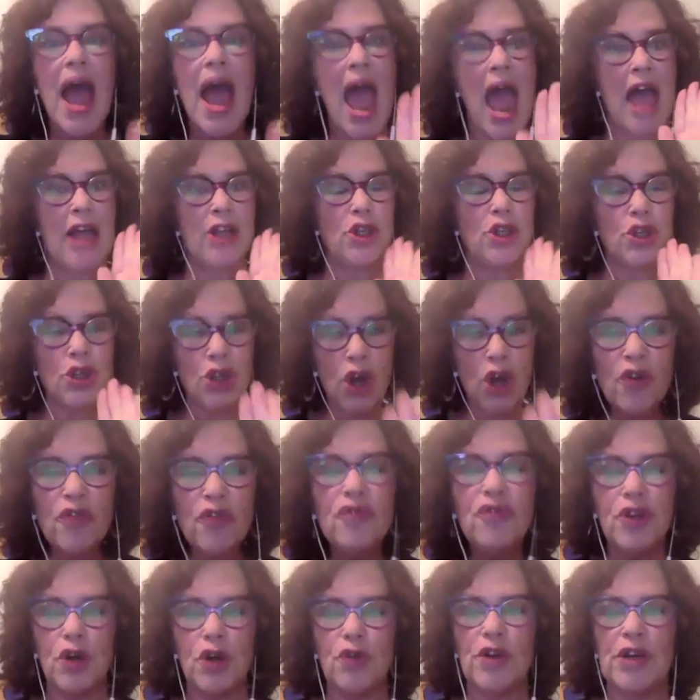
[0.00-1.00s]
And so
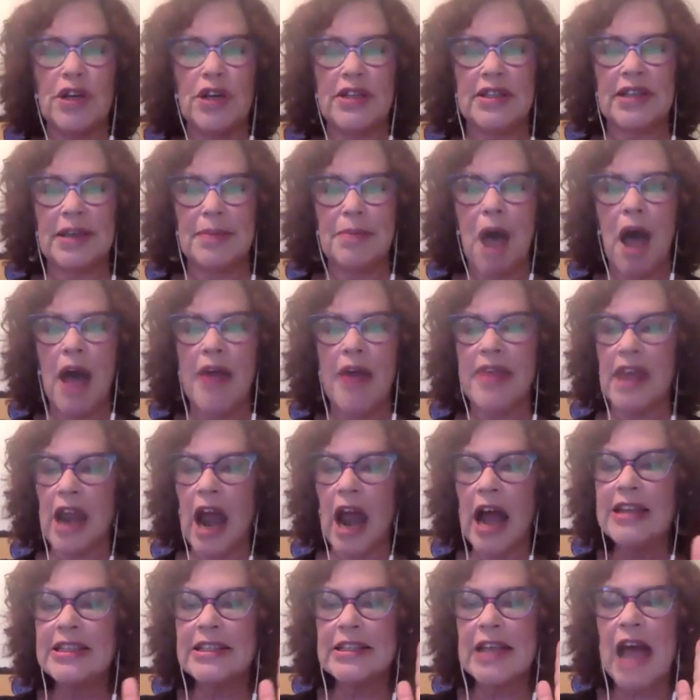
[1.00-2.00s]
furious am I that
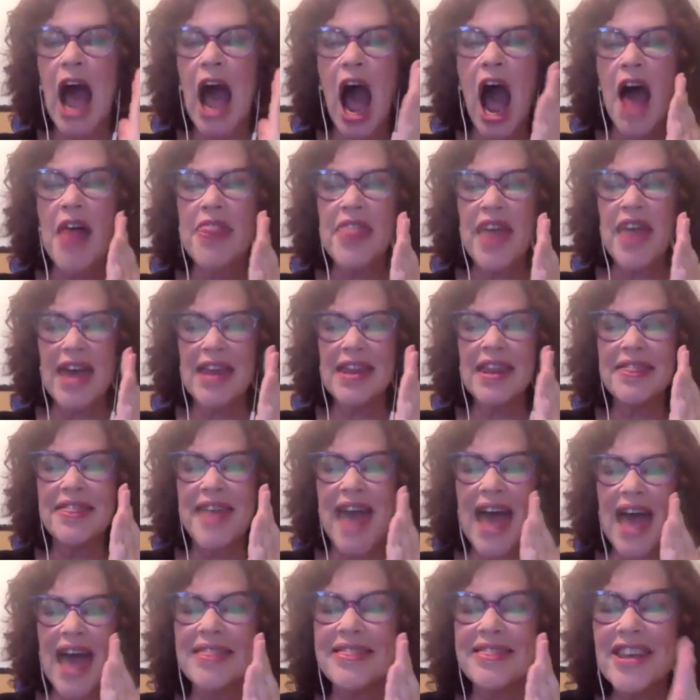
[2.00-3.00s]
I that
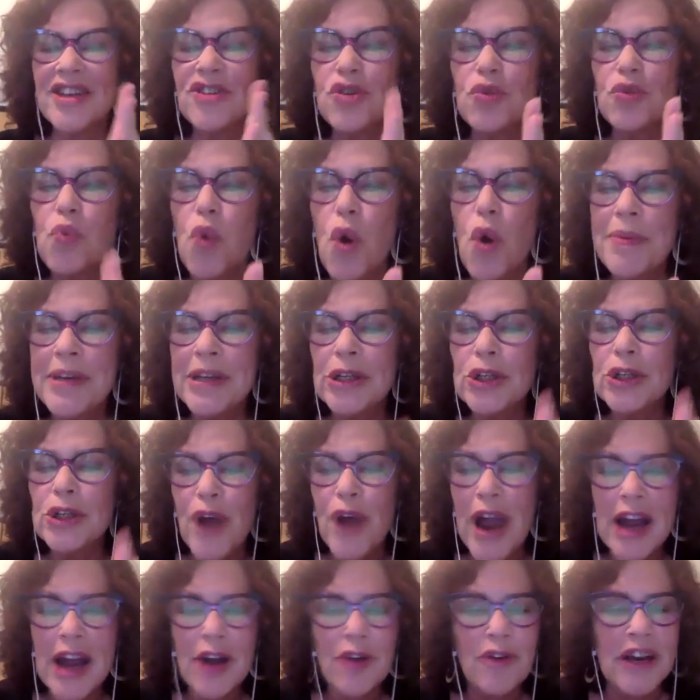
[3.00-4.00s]
that this woman
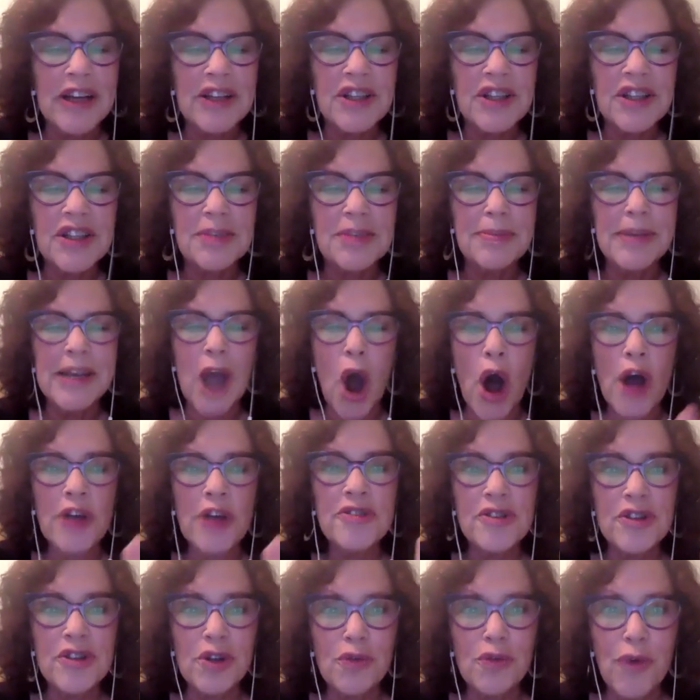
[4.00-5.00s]
drag races me
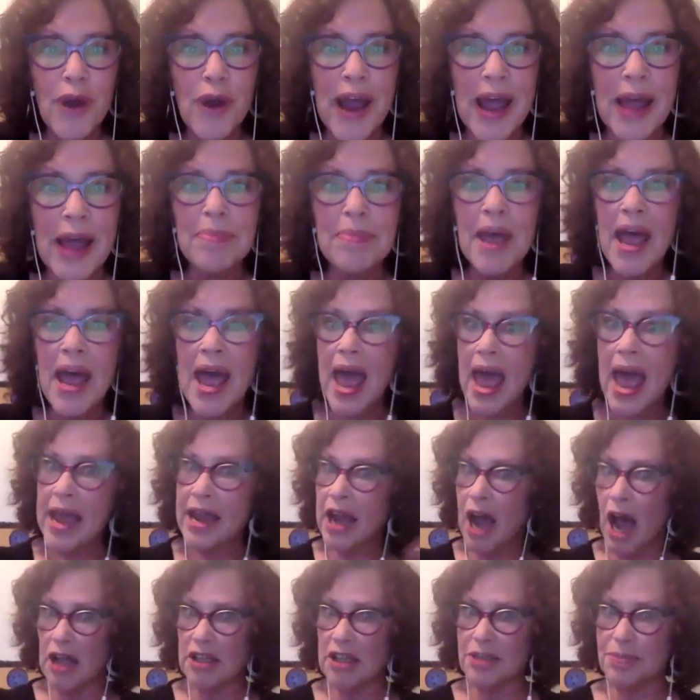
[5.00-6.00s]
onto the ramp and
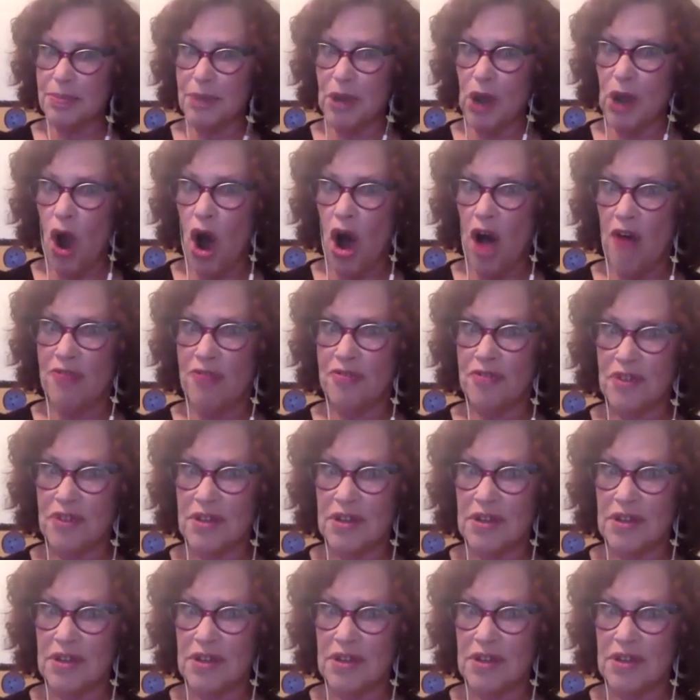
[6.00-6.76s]
cuts me off.